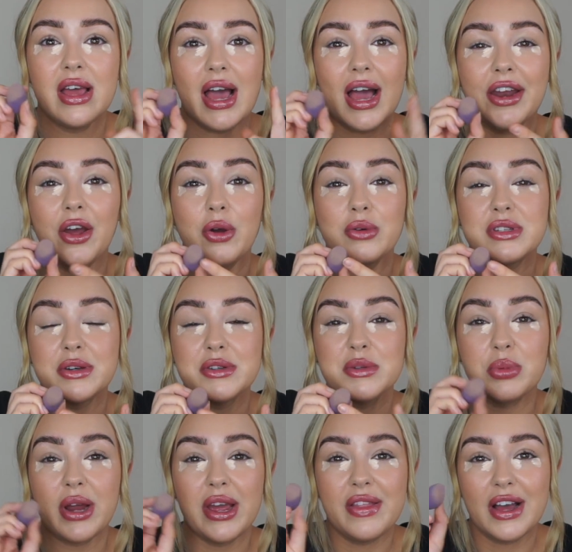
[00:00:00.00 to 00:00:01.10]
and I also
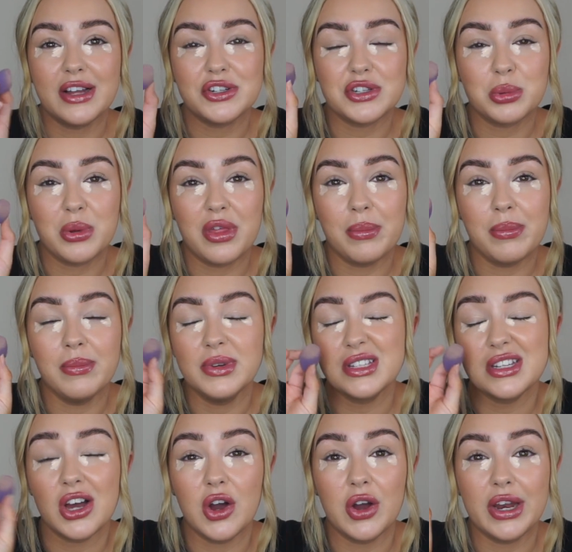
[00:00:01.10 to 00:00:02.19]
spray that just with a
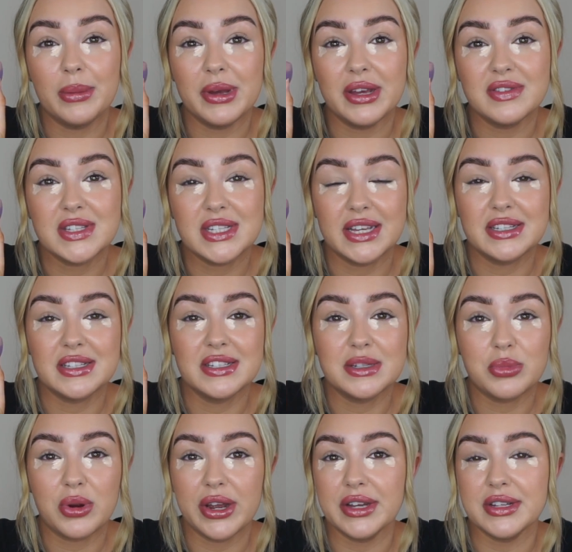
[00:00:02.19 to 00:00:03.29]
tiny bit of setting
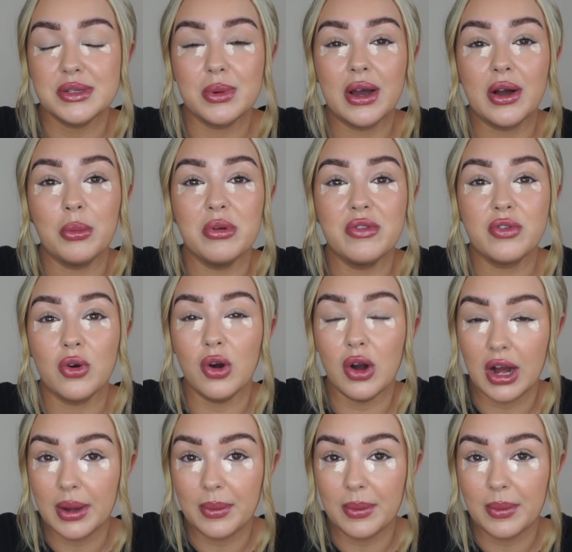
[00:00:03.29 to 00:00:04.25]
spray as well before I